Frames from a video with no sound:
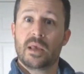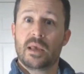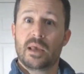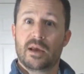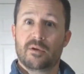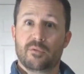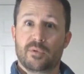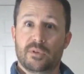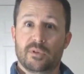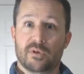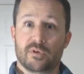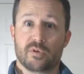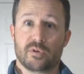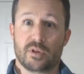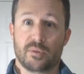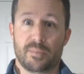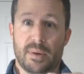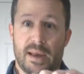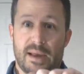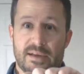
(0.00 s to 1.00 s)
If we look on
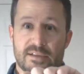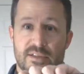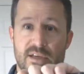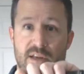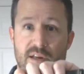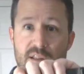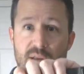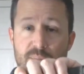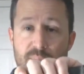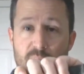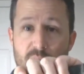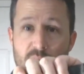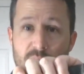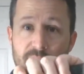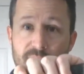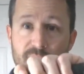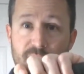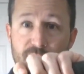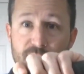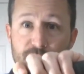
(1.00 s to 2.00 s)
the back side of the
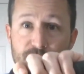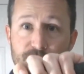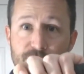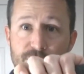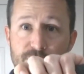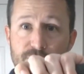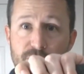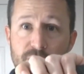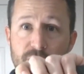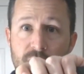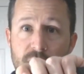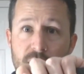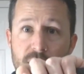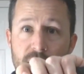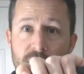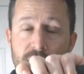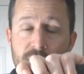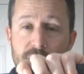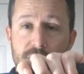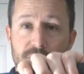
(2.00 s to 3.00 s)
palm for neutral,
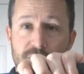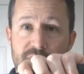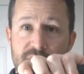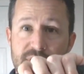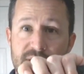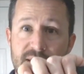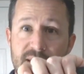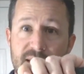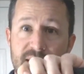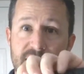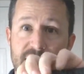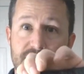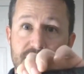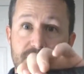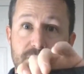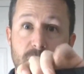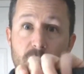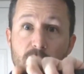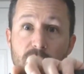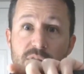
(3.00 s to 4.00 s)
you'll see that it's
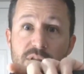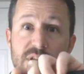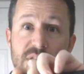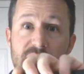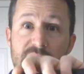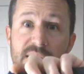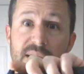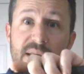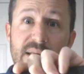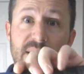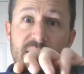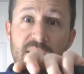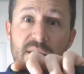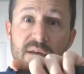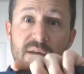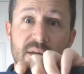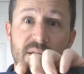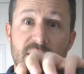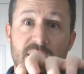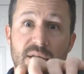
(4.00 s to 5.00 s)
mostly
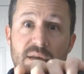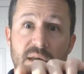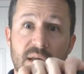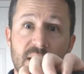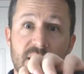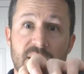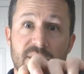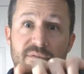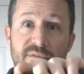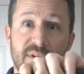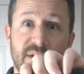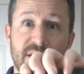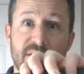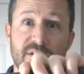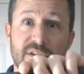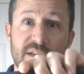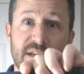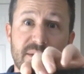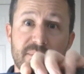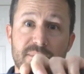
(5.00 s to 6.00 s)
in the
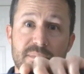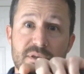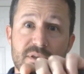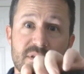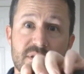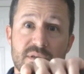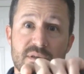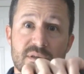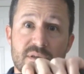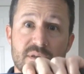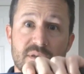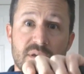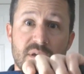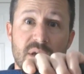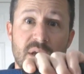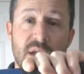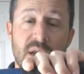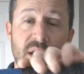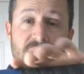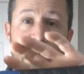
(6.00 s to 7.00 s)
fingertips
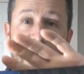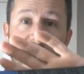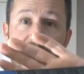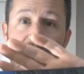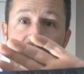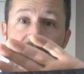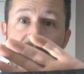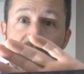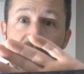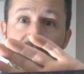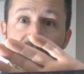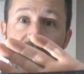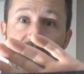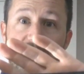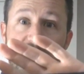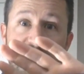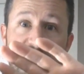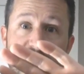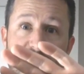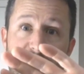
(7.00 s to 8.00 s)
and the
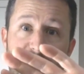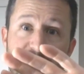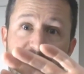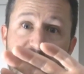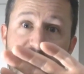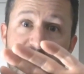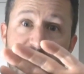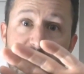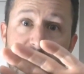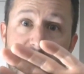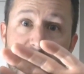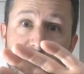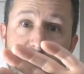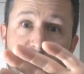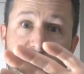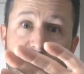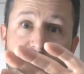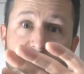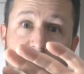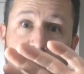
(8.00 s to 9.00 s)
top side of my
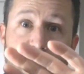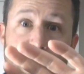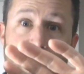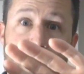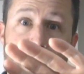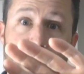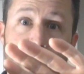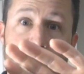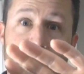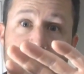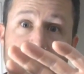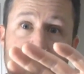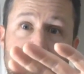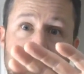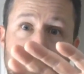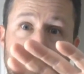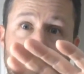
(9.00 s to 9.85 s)
palm, basically